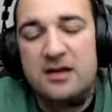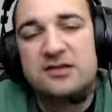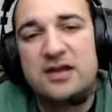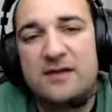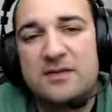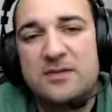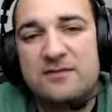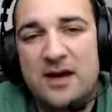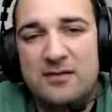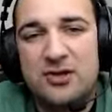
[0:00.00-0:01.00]
So you have to be
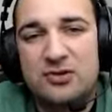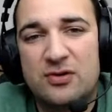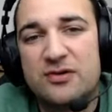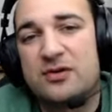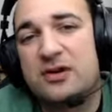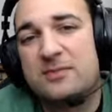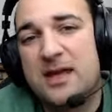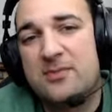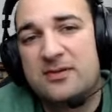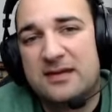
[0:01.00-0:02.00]
very sure that you're going to
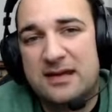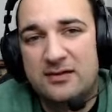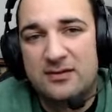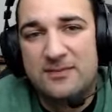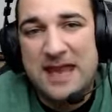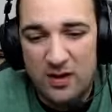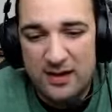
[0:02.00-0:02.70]
be able to kill them